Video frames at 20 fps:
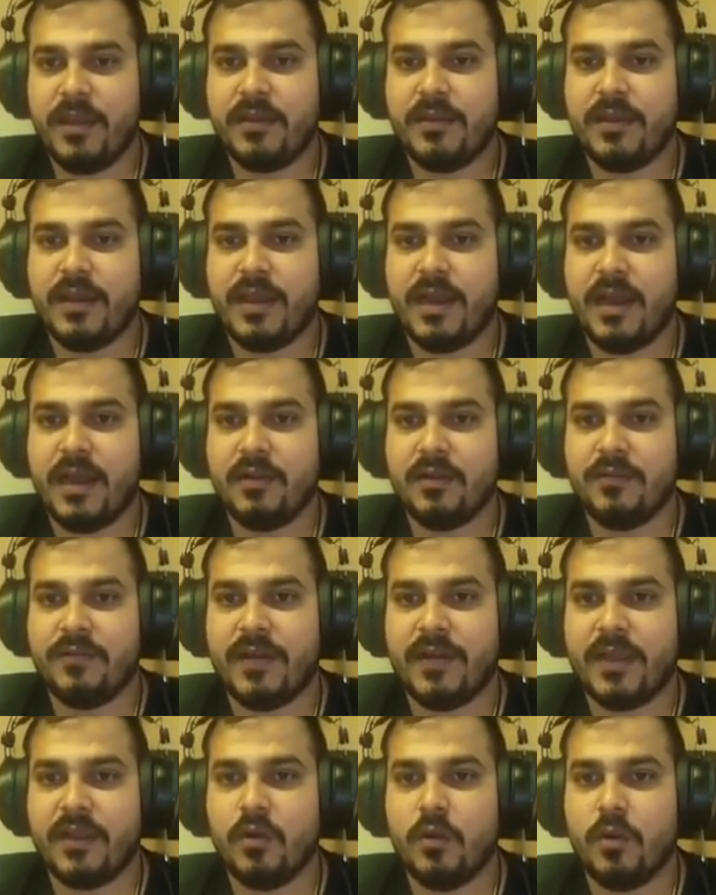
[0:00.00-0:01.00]
Now if
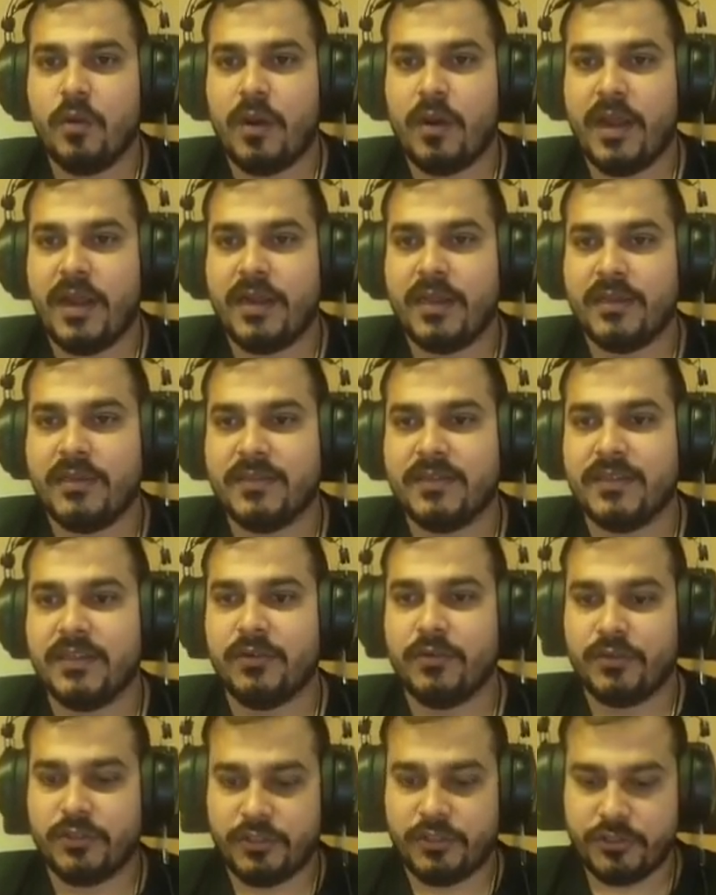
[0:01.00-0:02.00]
I go and
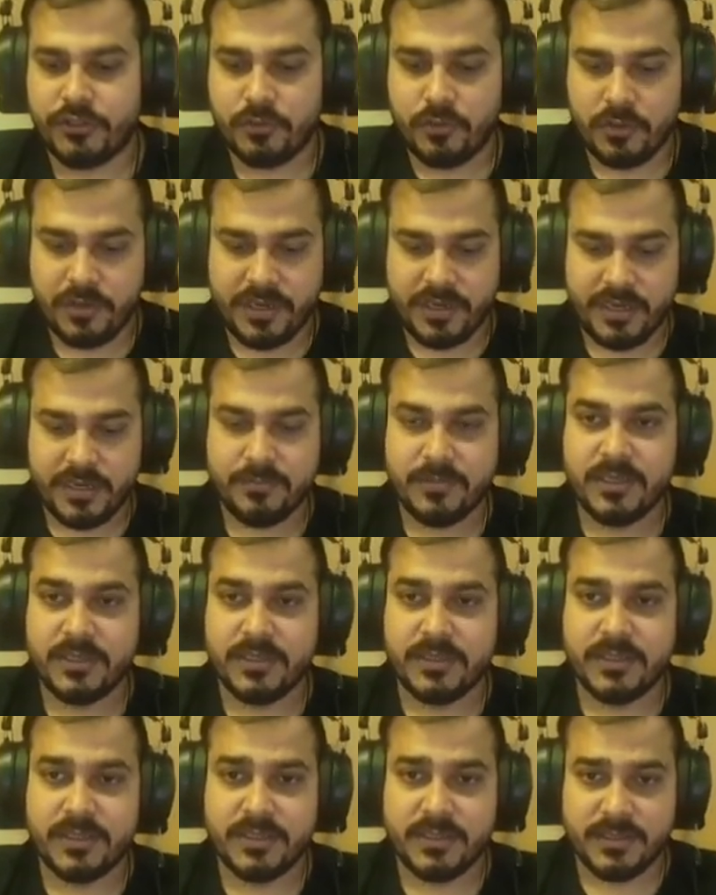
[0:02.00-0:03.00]
execute show
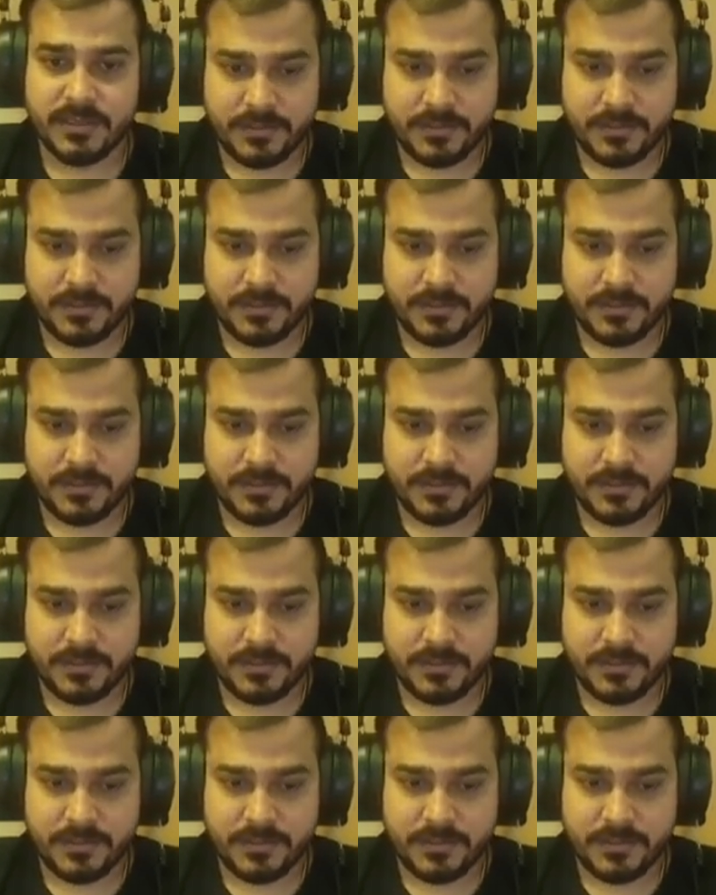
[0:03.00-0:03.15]
databases,